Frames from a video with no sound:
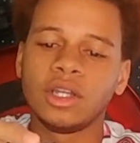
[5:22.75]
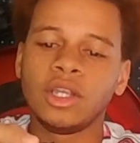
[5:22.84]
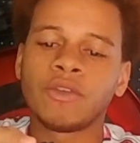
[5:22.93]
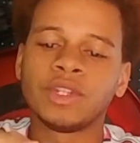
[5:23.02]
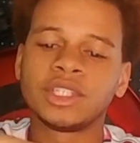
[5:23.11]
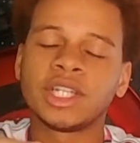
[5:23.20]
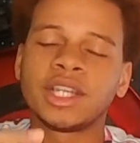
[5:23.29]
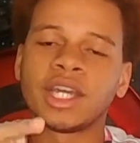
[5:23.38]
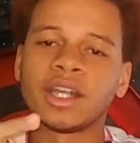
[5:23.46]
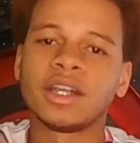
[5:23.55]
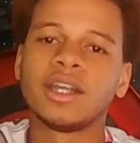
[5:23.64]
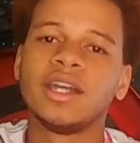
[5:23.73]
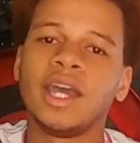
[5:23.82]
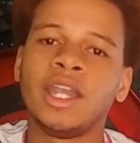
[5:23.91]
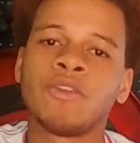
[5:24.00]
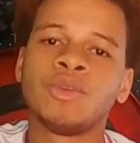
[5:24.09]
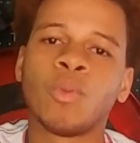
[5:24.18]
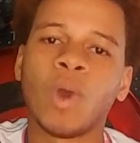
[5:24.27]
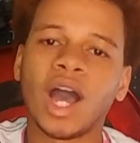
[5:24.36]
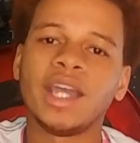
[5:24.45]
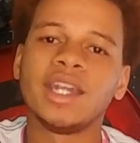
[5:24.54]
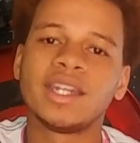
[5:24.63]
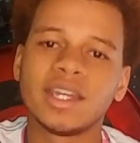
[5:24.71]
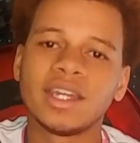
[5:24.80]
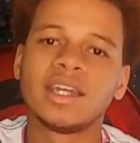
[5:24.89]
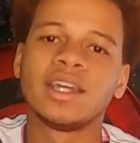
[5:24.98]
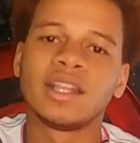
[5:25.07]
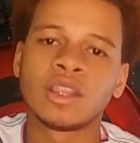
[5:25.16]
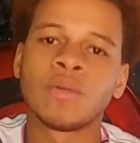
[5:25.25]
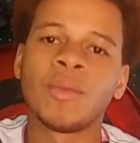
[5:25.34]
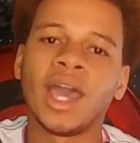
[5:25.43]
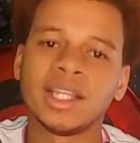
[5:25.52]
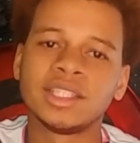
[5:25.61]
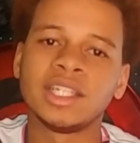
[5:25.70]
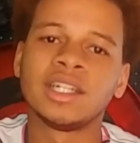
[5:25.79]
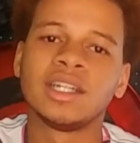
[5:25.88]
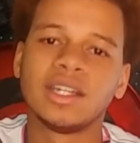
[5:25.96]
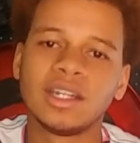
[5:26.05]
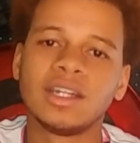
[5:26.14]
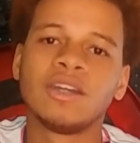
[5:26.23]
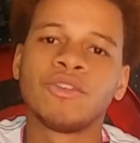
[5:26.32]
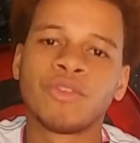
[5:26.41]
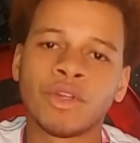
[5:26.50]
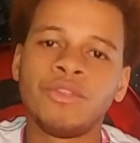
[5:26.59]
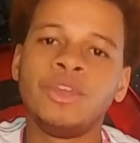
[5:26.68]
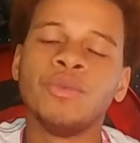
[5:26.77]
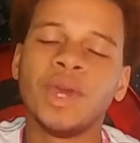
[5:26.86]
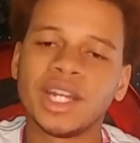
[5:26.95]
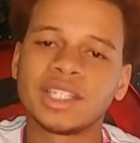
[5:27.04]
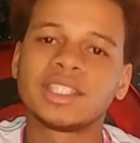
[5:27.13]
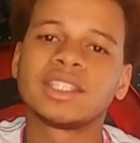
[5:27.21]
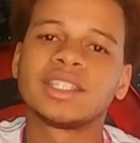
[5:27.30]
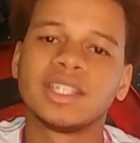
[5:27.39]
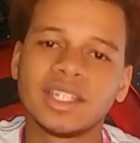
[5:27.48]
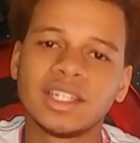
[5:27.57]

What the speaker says: you have to sit there, you have to wind the magazine for a few minutes